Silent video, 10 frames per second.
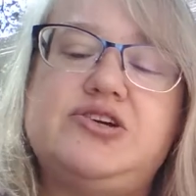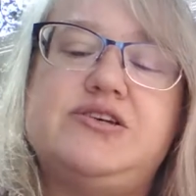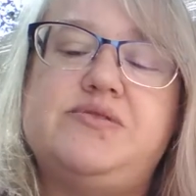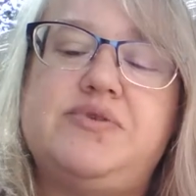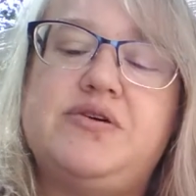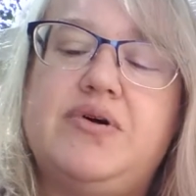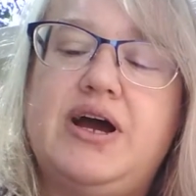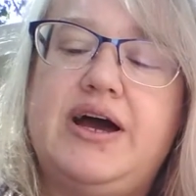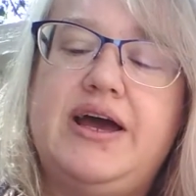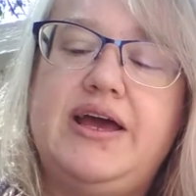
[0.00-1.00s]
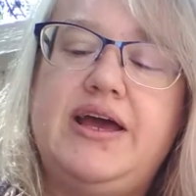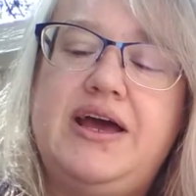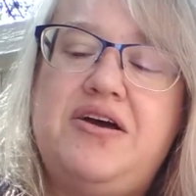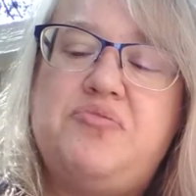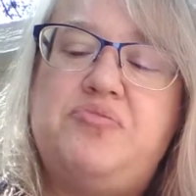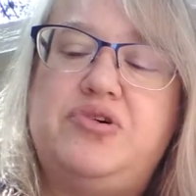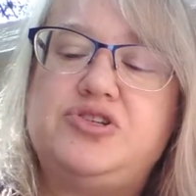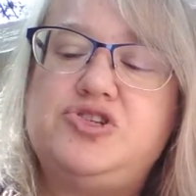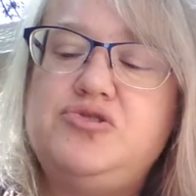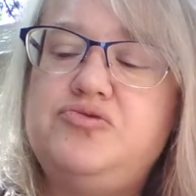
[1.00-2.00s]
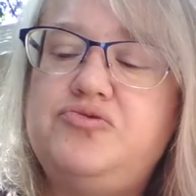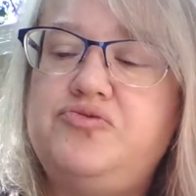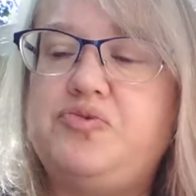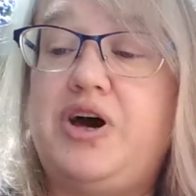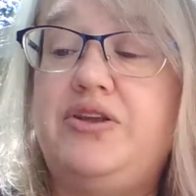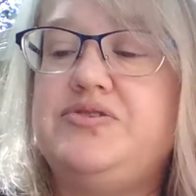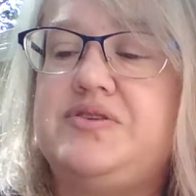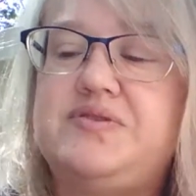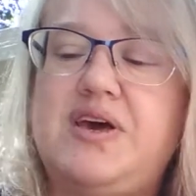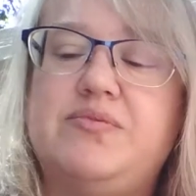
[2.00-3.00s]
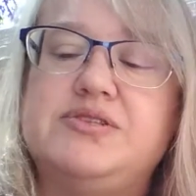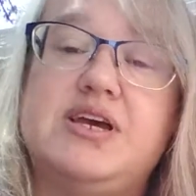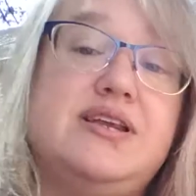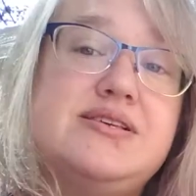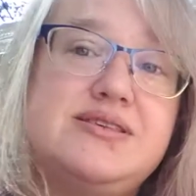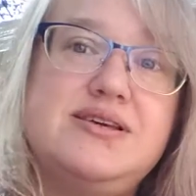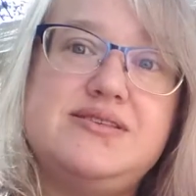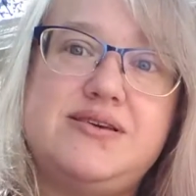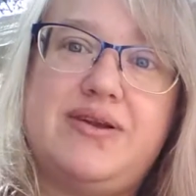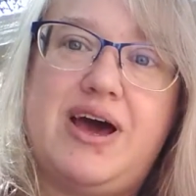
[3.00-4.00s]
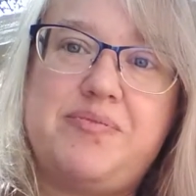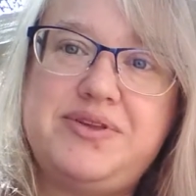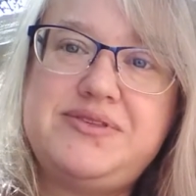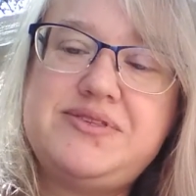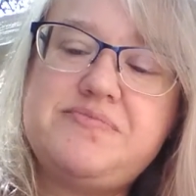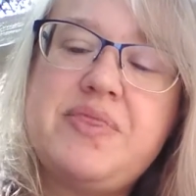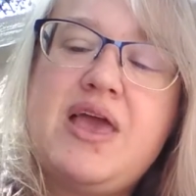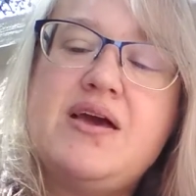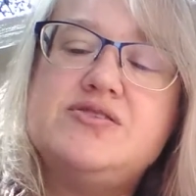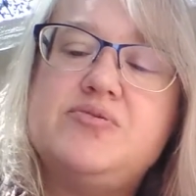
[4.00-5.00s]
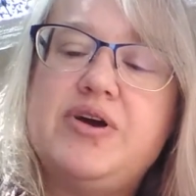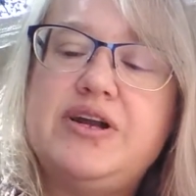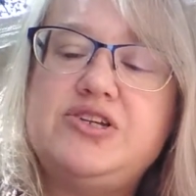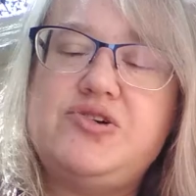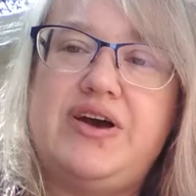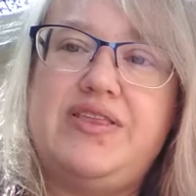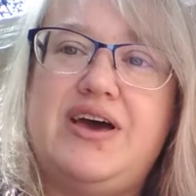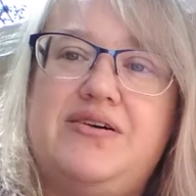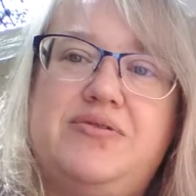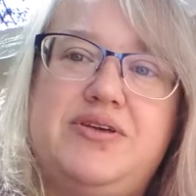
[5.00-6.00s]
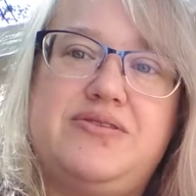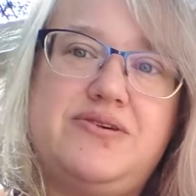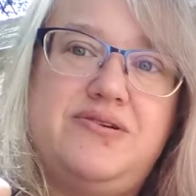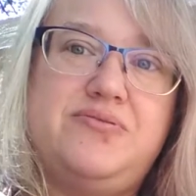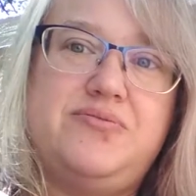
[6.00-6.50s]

to try something where I put 2 colors in simultaneously to see what happens. So we're going to try that with